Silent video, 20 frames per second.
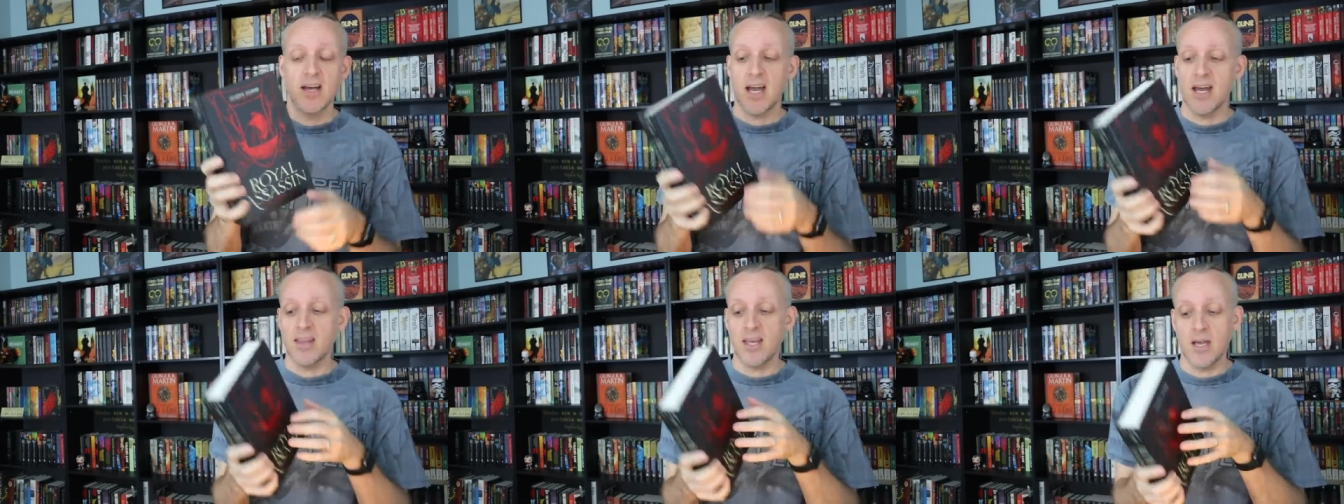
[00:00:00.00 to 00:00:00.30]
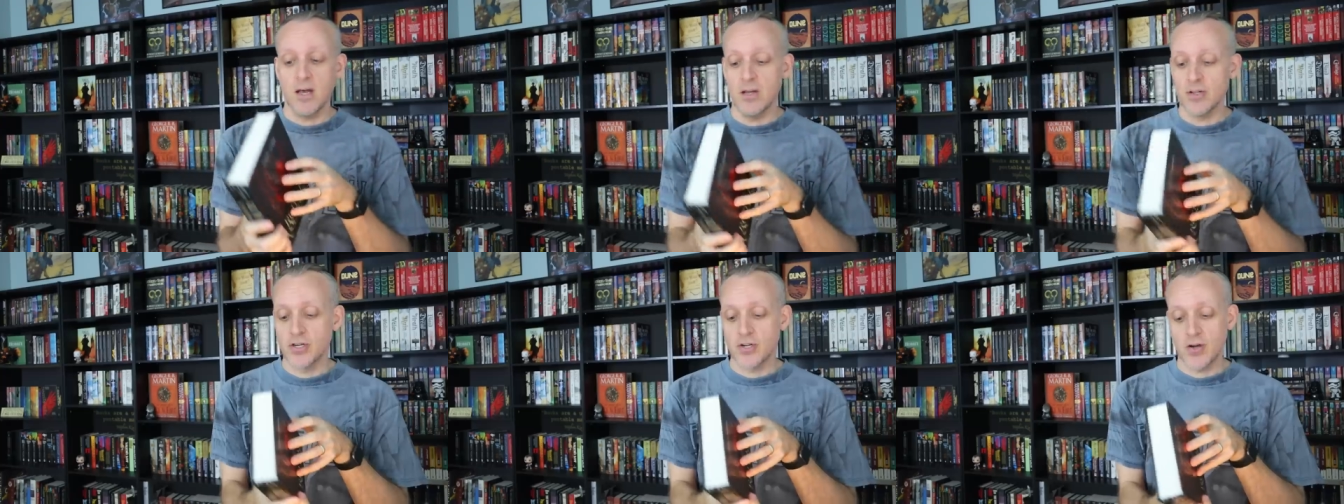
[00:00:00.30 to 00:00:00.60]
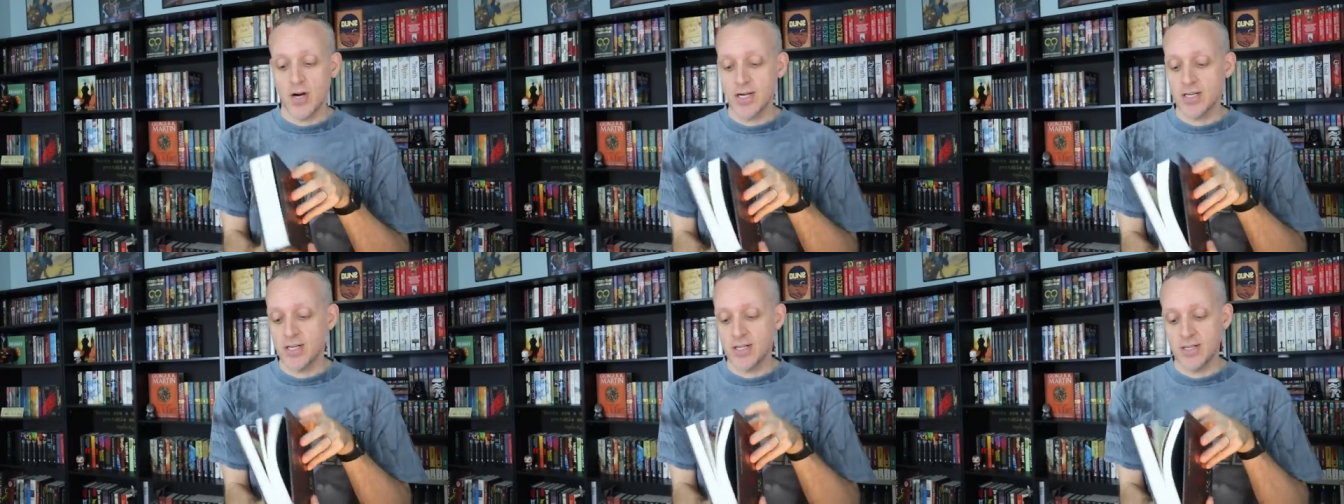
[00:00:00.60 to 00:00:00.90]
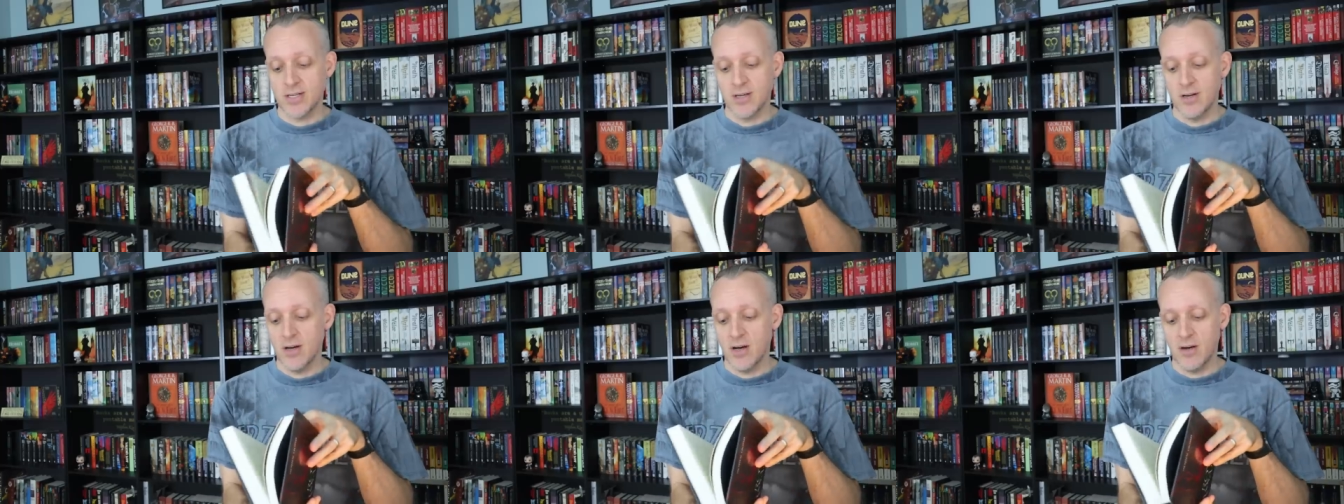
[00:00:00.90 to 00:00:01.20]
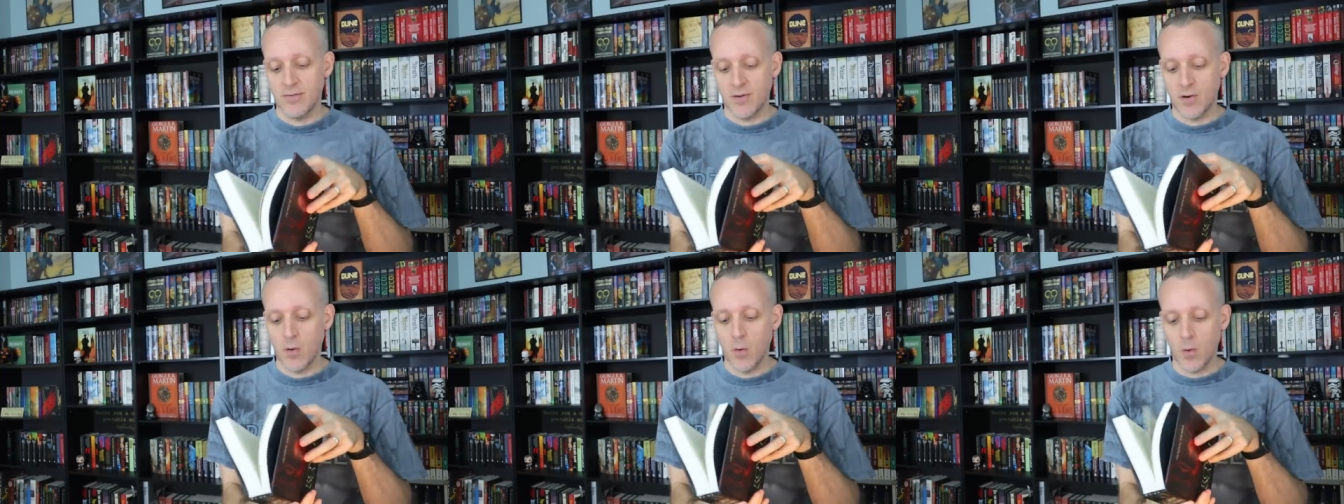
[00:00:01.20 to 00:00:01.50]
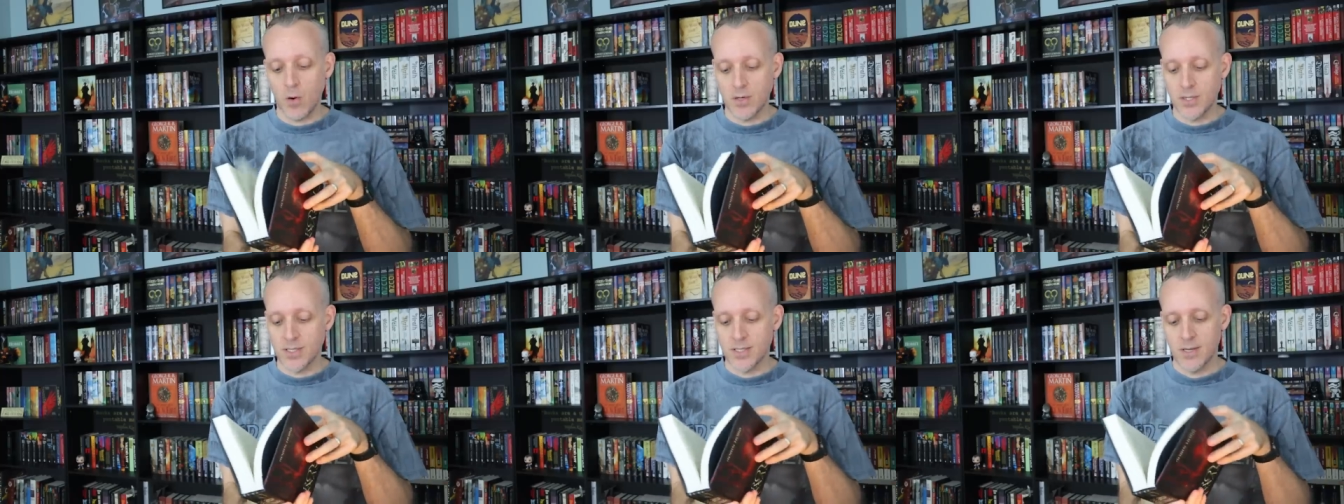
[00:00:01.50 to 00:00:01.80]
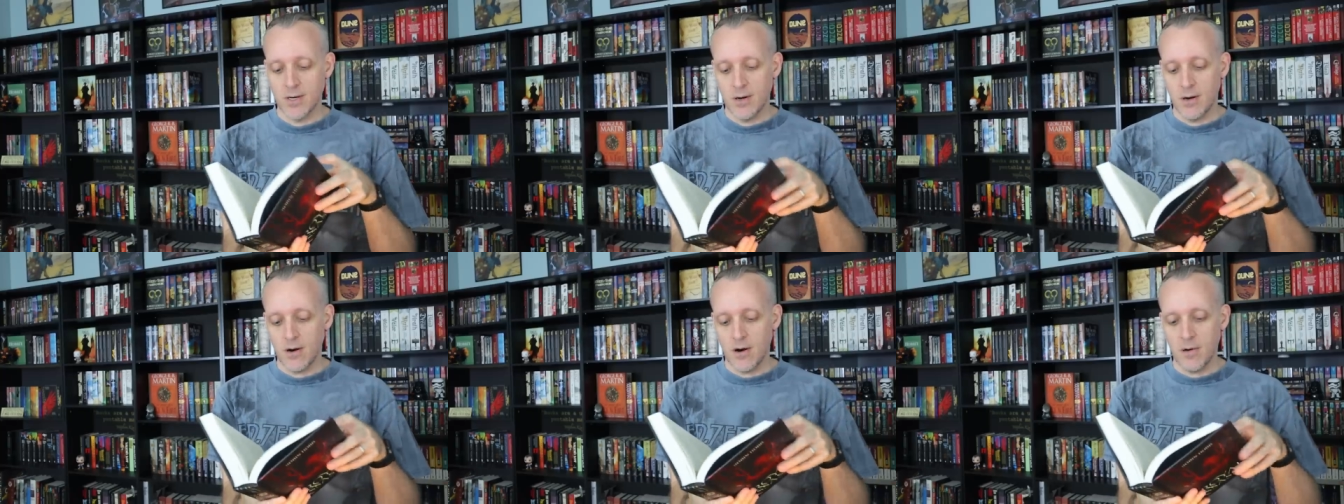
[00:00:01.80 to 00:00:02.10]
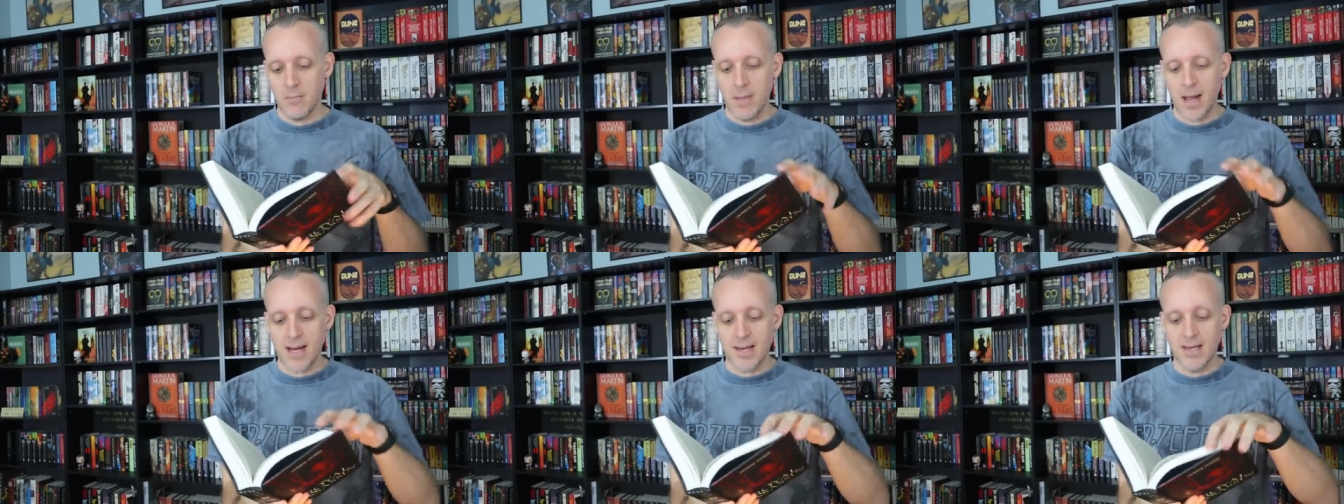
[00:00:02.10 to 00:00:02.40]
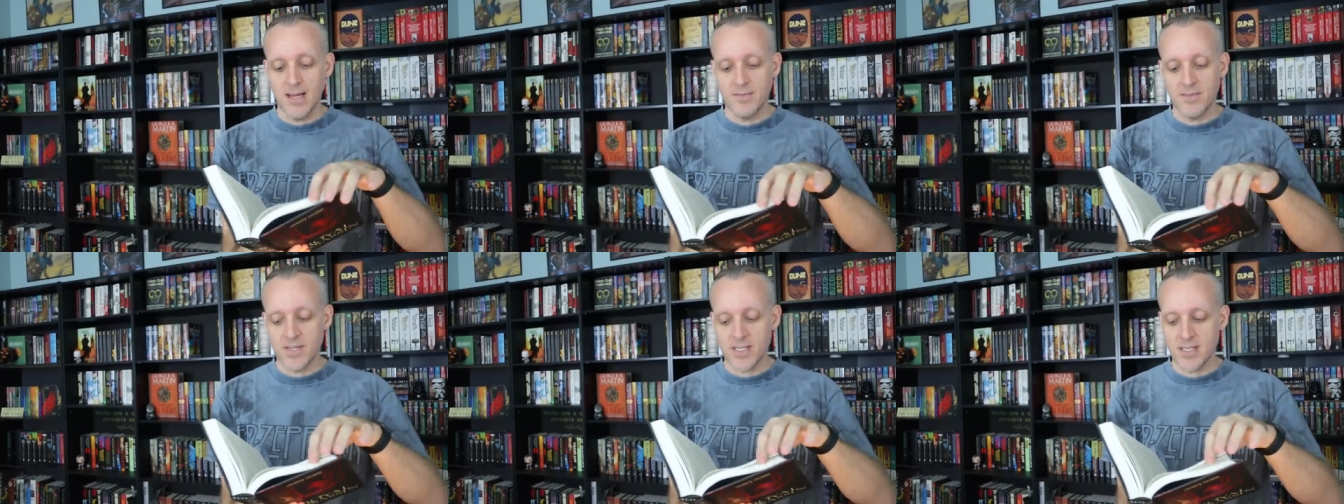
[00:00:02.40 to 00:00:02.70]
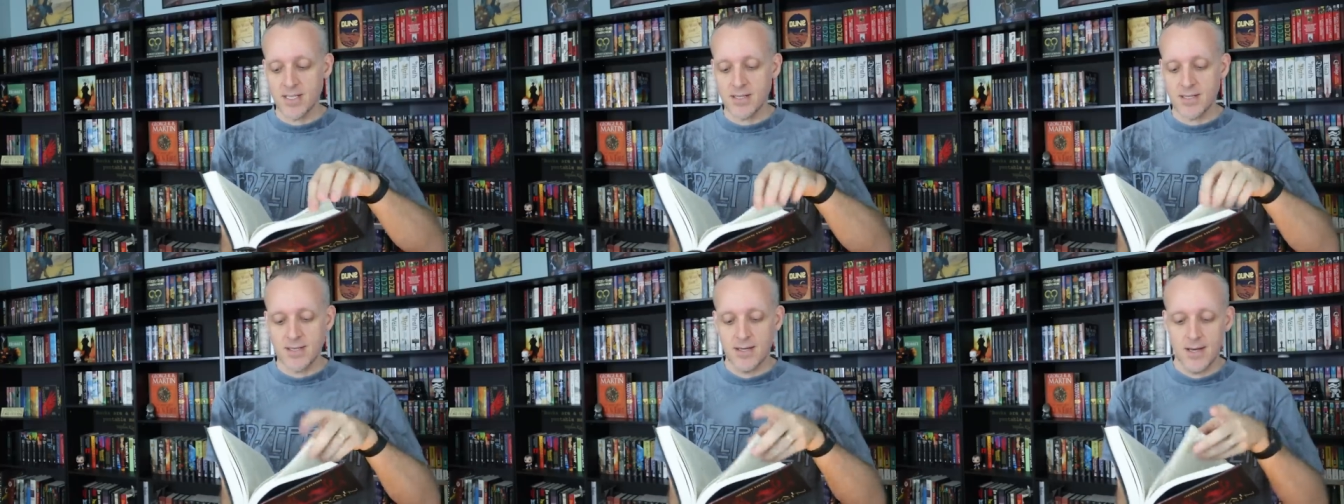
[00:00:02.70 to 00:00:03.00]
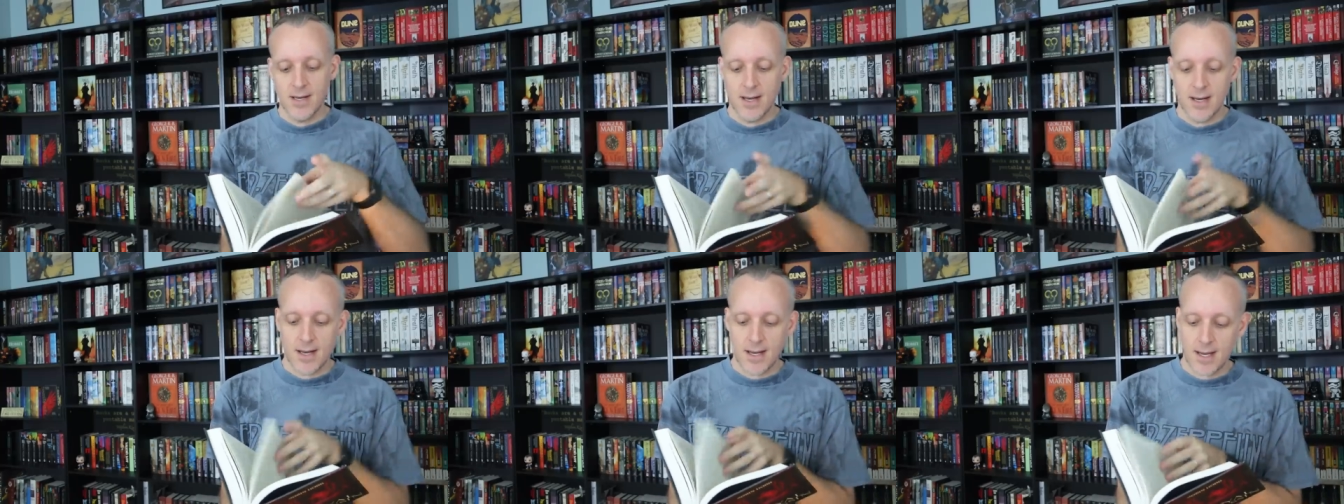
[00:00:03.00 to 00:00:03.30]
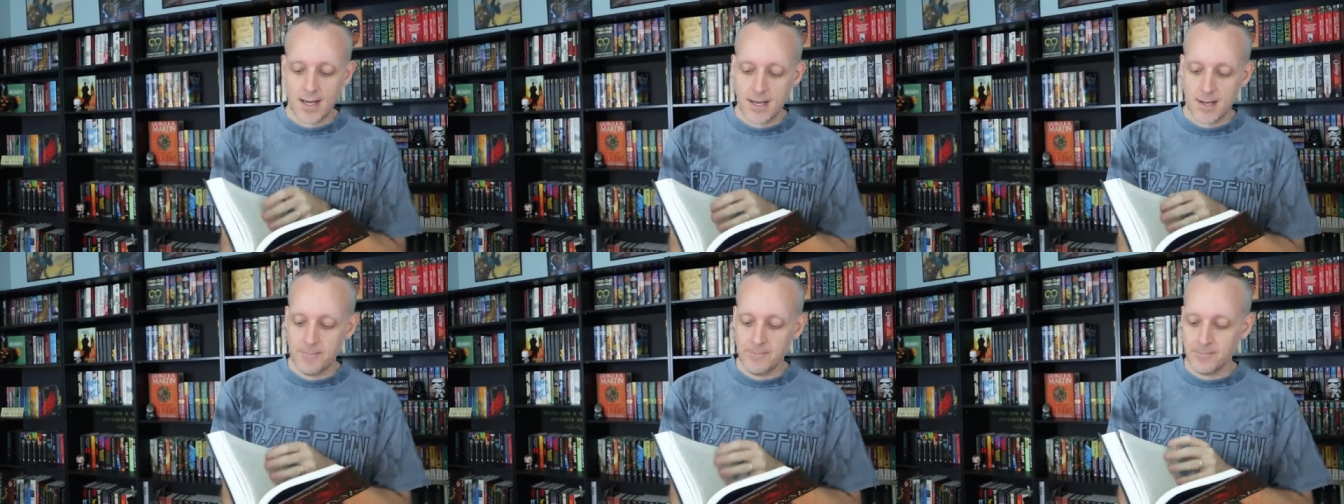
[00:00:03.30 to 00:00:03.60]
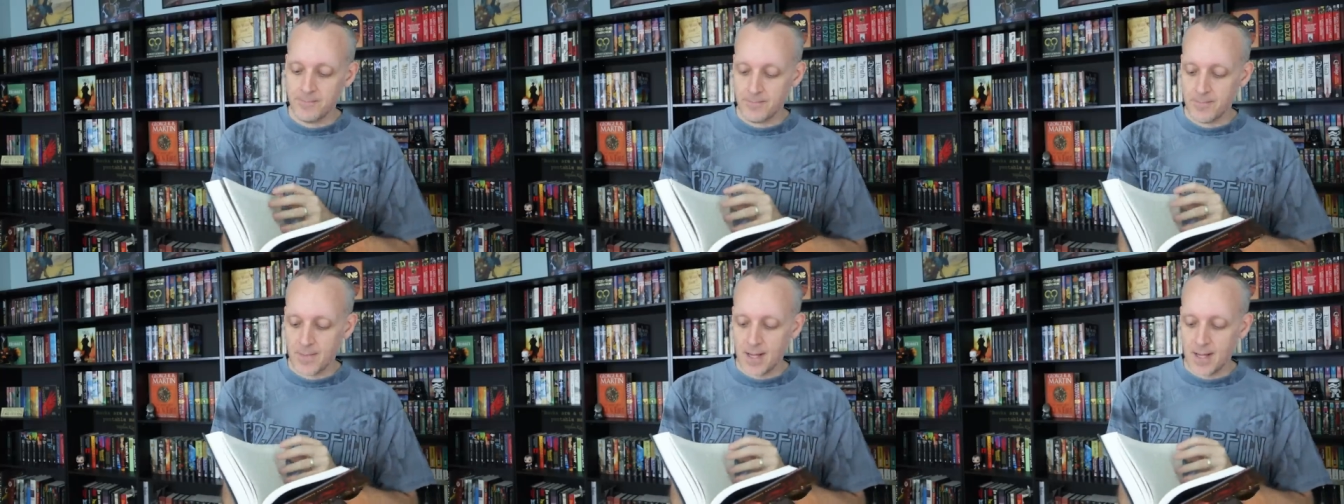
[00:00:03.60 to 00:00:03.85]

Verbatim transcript: And the illustrations, of course, are magnificent. Um,